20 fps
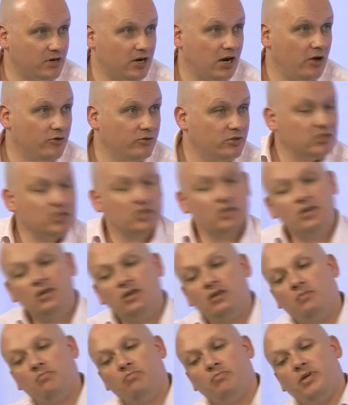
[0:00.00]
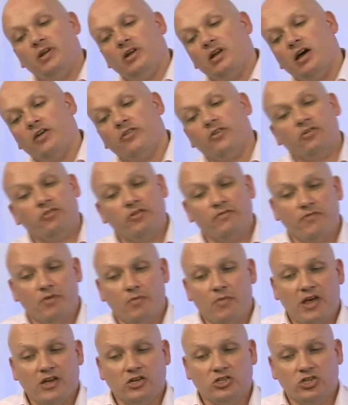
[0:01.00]
close, but other
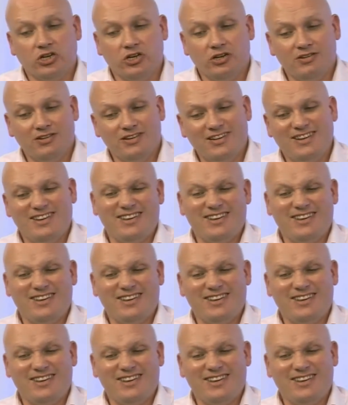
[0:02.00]
information,